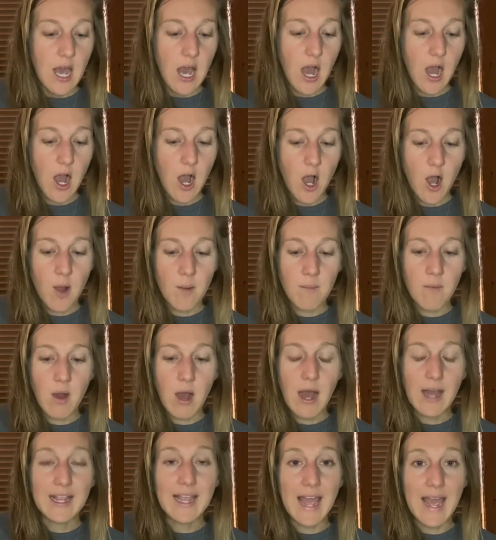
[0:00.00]

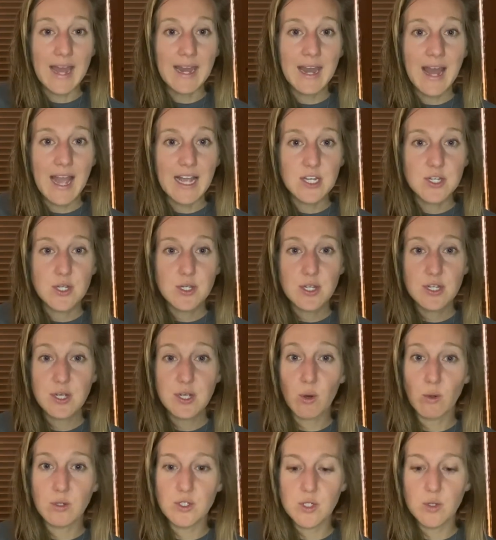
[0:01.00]
Again, I
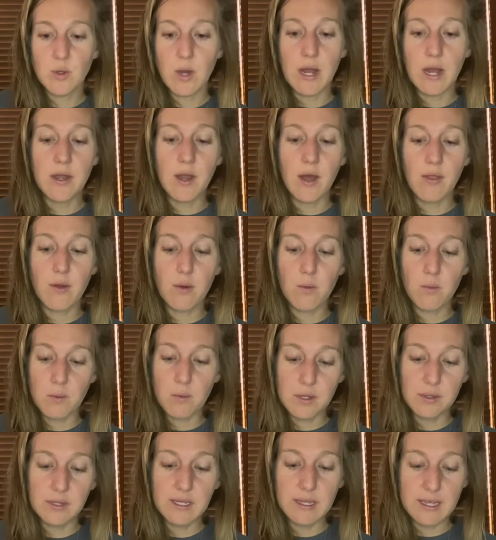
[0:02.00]
told you another
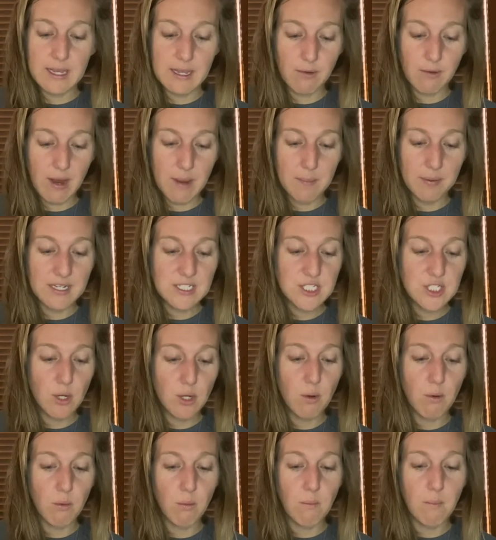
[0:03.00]
really great place.
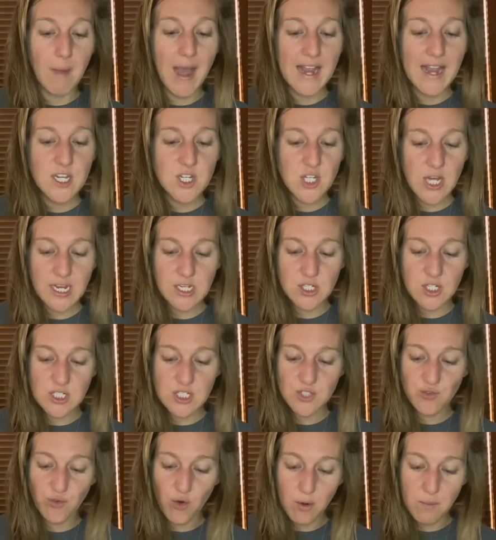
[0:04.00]
So my
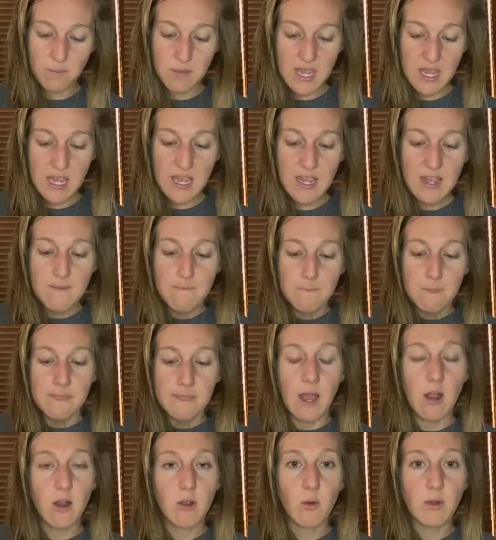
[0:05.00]
changes for me
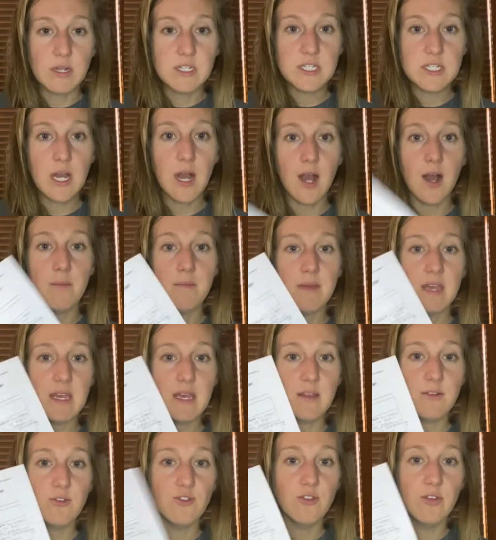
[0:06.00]
are going to come
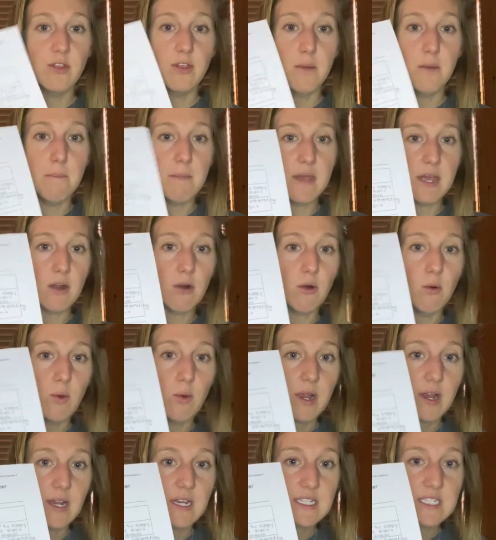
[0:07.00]
in the middle
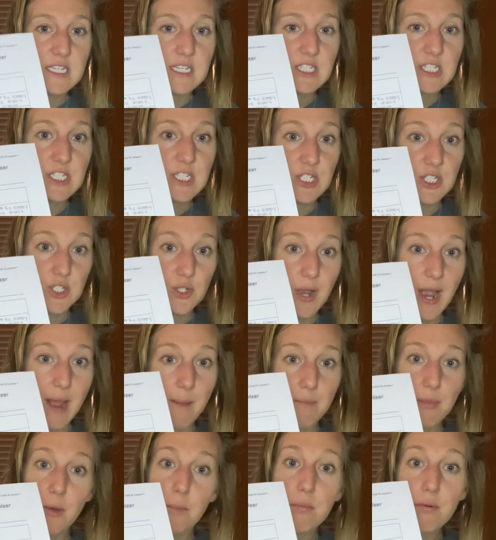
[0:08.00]
where it says
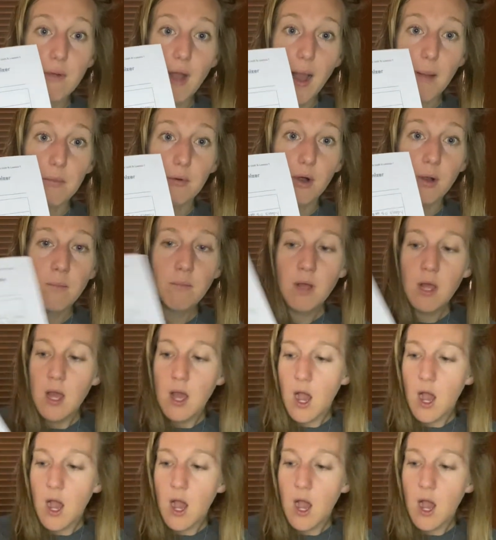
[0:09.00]
describe the problem.